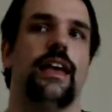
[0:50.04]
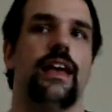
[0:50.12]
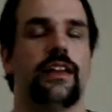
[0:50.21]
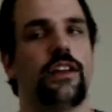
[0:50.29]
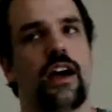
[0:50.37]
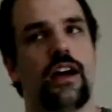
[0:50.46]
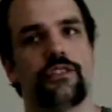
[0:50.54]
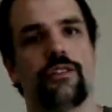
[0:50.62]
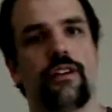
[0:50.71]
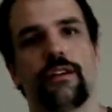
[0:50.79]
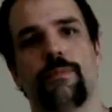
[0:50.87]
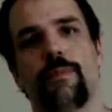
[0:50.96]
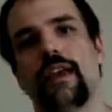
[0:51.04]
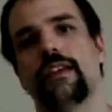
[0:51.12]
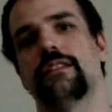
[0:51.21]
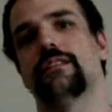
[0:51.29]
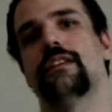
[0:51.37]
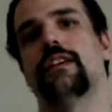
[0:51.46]
and not
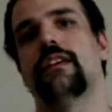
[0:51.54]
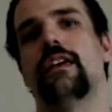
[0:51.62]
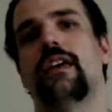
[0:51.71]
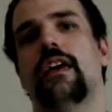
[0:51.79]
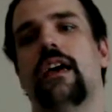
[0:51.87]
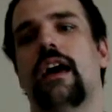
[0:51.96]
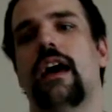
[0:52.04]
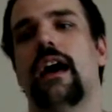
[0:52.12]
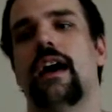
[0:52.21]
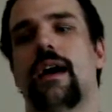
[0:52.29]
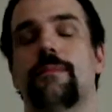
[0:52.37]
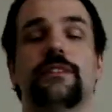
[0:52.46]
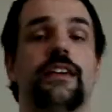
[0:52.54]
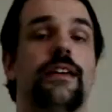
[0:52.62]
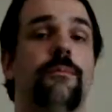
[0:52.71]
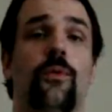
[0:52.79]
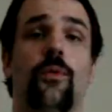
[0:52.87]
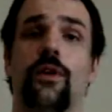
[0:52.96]
truck-based. I'm
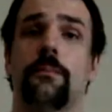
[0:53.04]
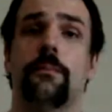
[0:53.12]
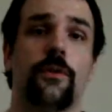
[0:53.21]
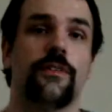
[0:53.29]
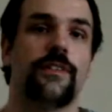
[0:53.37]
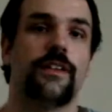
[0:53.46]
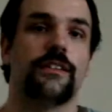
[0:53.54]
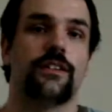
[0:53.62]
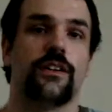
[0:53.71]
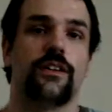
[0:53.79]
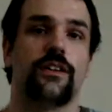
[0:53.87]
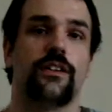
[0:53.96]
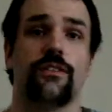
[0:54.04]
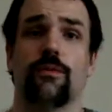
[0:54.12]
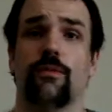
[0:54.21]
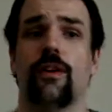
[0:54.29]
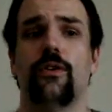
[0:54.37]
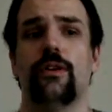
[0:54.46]
seeing more and more of these on the
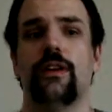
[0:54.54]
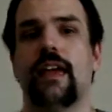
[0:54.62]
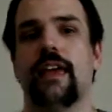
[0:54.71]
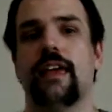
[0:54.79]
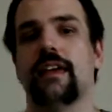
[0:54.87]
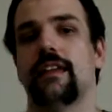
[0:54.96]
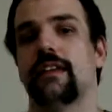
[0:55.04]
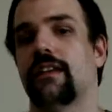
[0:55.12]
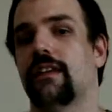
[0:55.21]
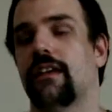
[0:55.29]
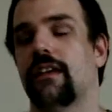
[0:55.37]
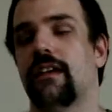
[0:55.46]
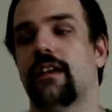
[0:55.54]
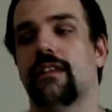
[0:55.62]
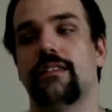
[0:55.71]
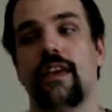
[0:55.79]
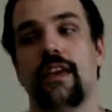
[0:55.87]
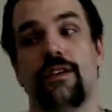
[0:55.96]
road, and
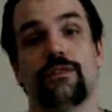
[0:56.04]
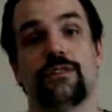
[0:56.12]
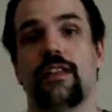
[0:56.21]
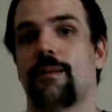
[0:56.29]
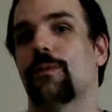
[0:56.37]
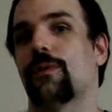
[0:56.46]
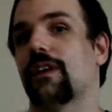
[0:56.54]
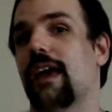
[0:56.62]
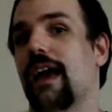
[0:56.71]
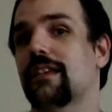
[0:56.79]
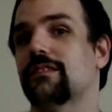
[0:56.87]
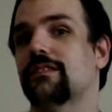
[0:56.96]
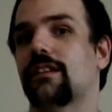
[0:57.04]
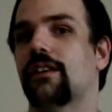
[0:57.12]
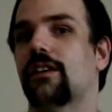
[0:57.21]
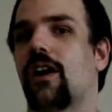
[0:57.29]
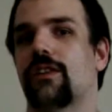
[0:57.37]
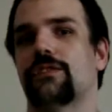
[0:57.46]
they use a lot more gas than
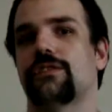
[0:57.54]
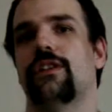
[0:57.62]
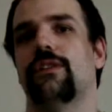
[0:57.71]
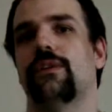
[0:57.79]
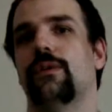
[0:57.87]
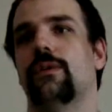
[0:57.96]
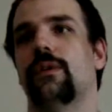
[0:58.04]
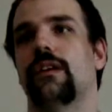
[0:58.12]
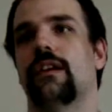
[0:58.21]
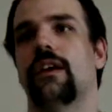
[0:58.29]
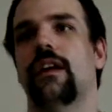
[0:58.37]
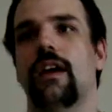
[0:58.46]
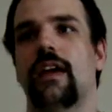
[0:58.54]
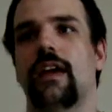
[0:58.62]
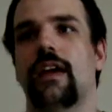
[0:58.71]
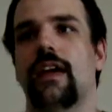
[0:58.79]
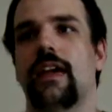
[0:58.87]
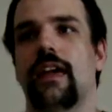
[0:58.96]
cars do,
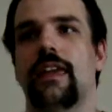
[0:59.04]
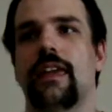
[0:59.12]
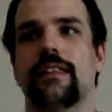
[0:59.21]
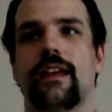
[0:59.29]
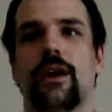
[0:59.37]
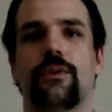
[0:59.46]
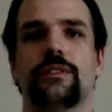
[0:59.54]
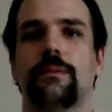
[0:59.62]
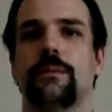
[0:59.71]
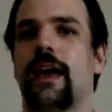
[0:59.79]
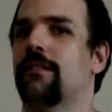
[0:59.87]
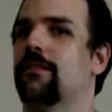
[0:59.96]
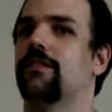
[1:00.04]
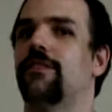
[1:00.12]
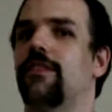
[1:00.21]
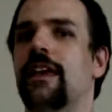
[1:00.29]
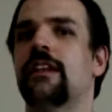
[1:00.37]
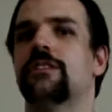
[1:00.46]
yet they don't seem to have the
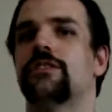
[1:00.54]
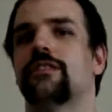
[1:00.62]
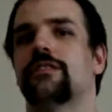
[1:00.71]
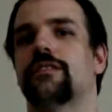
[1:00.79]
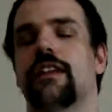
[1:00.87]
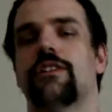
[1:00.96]
advantages that a